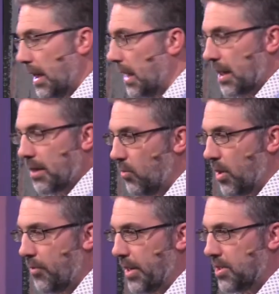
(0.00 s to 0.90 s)
I, I don't
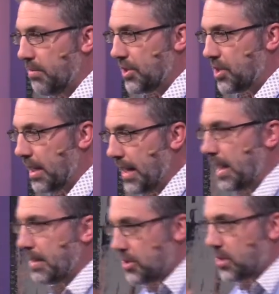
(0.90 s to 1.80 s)
want to read too much into
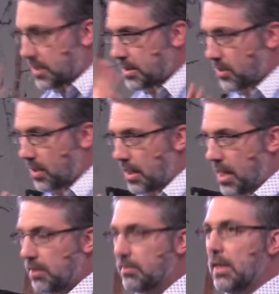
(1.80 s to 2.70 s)
that, just so you
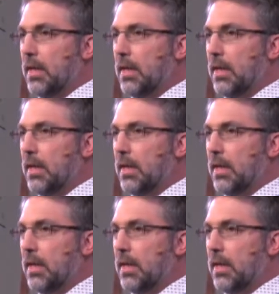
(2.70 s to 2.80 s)
know.